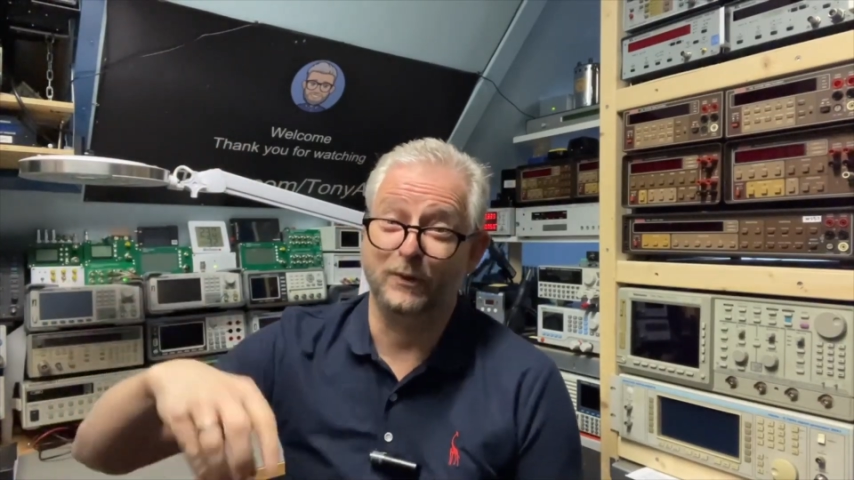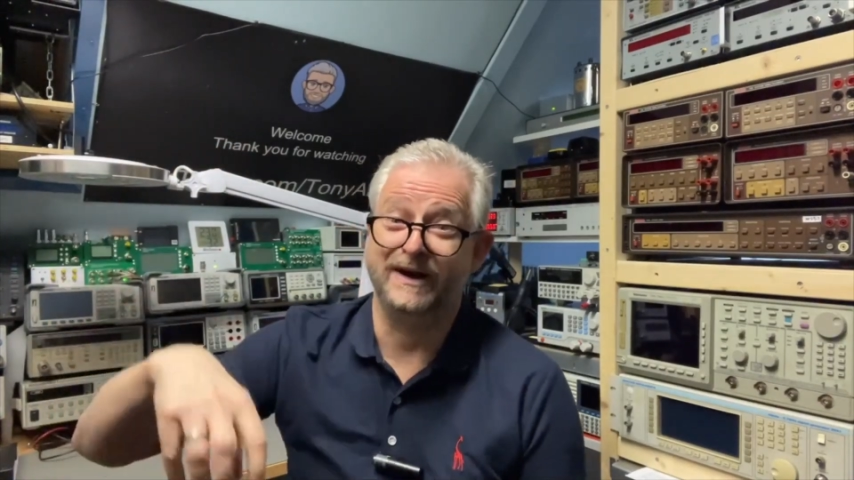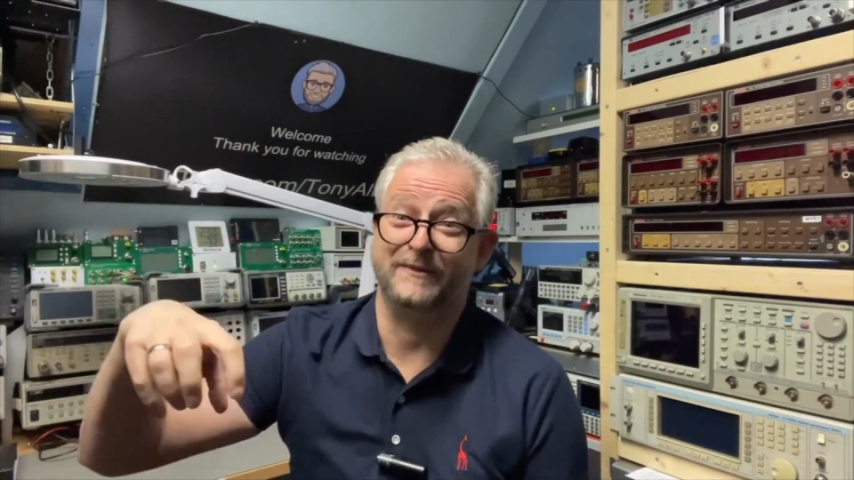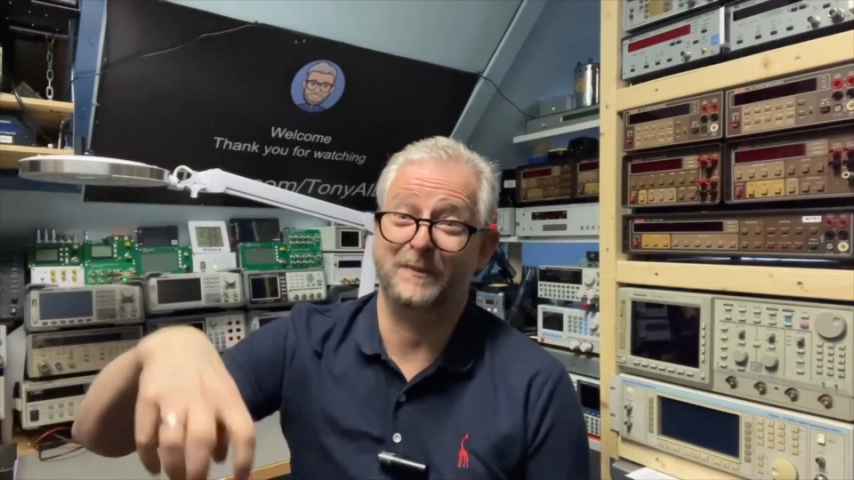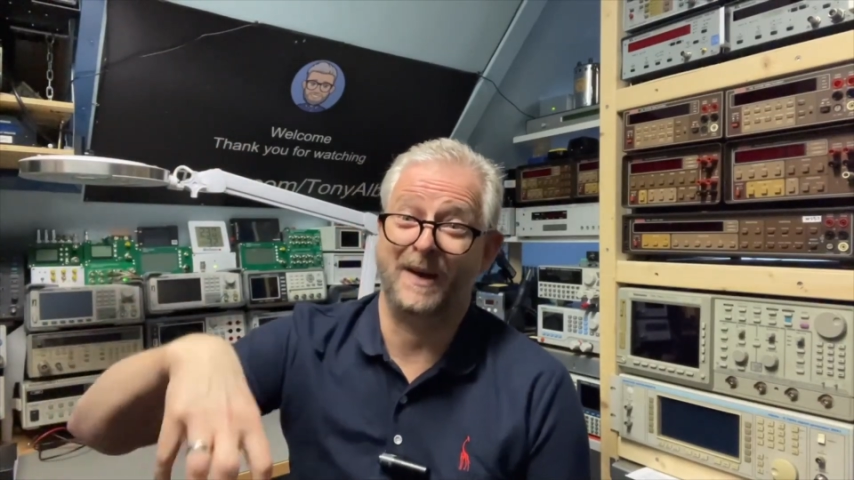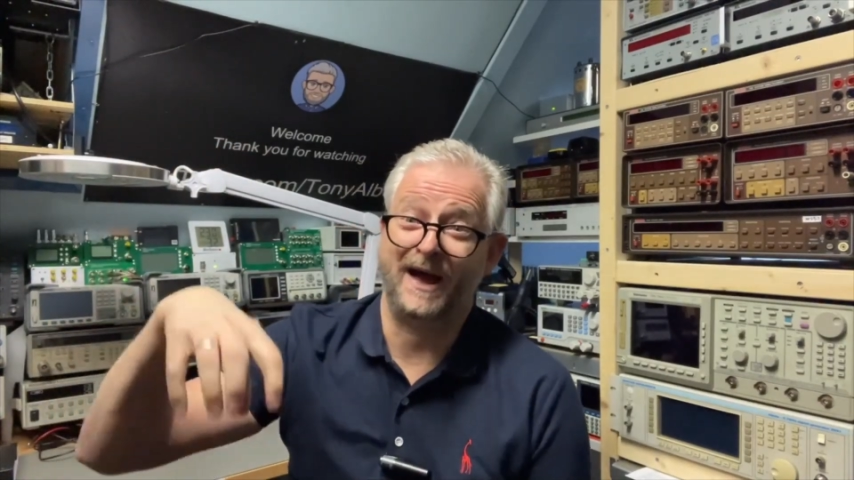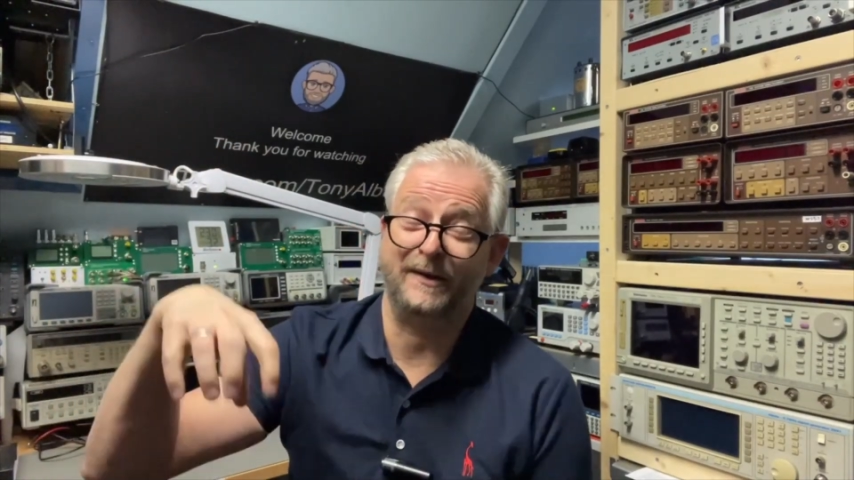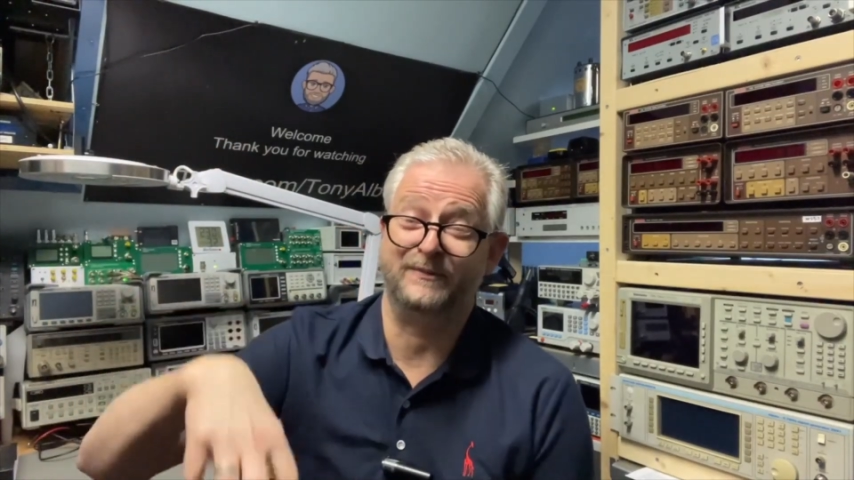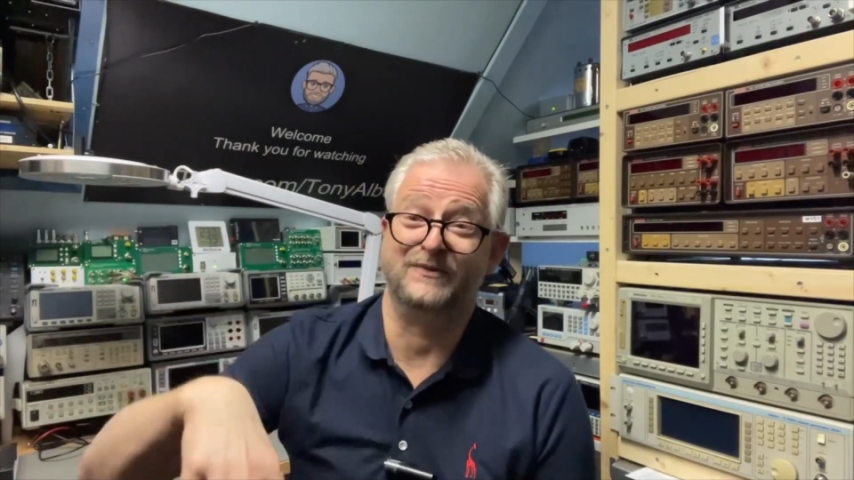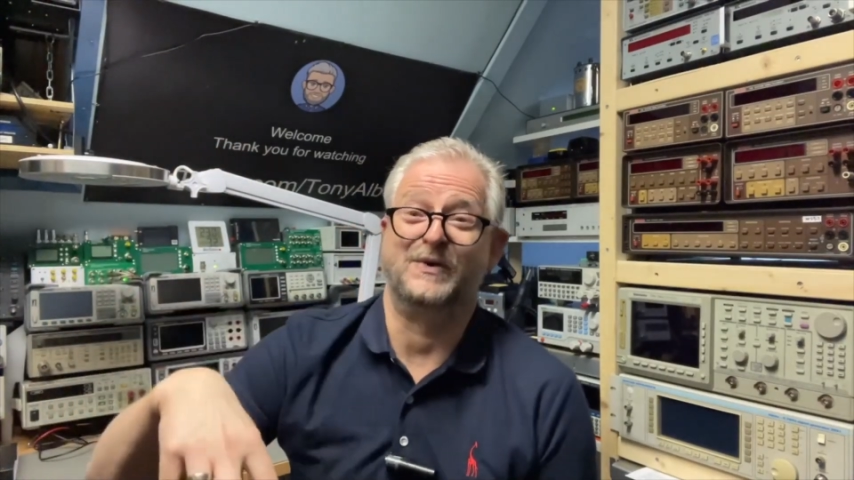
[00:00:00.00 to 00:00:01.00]
where the
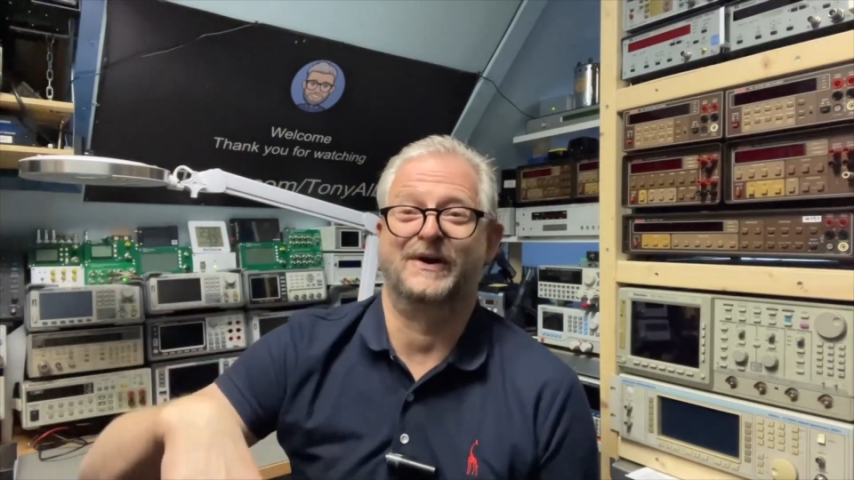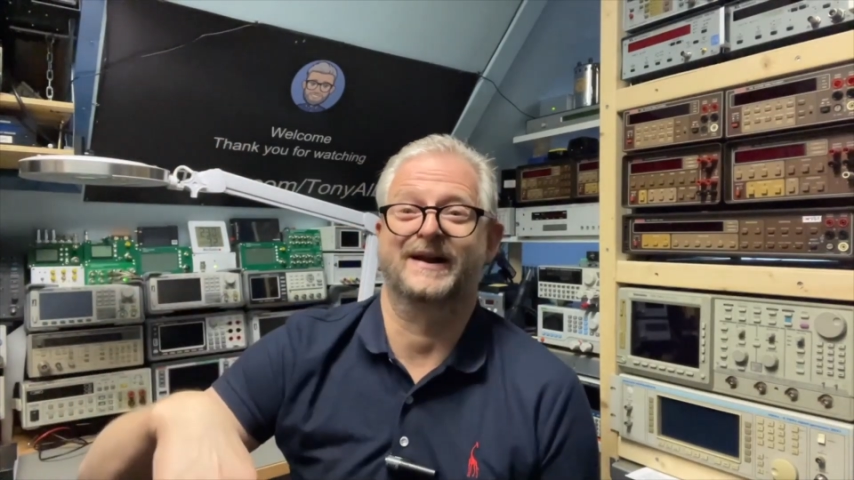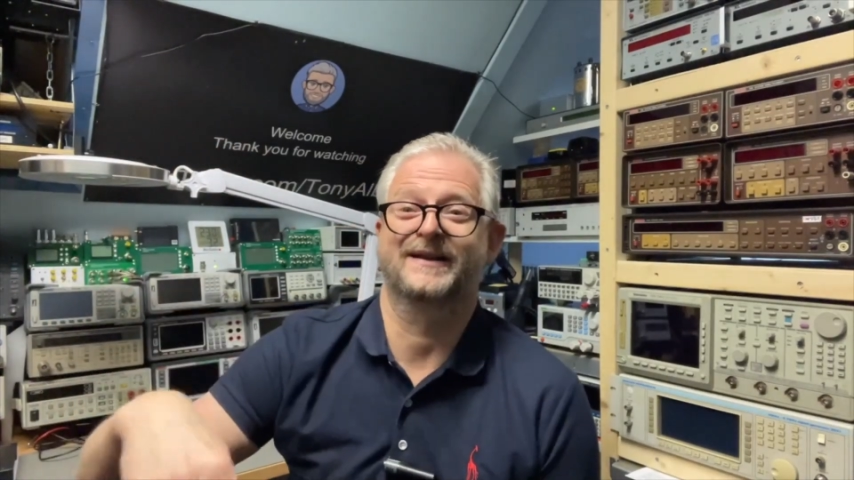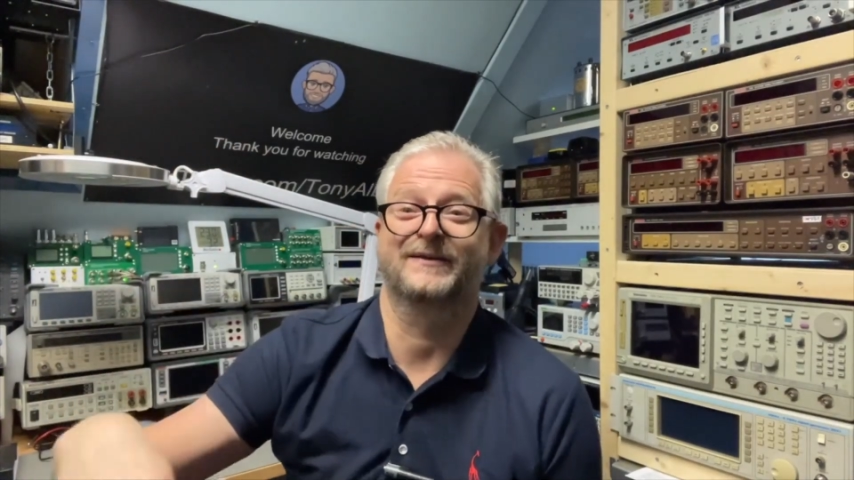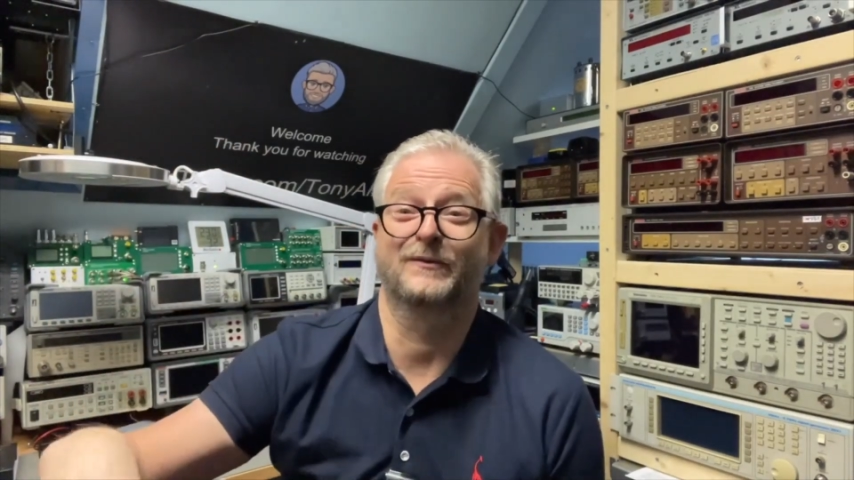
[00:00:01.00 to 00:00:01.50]
pipes were.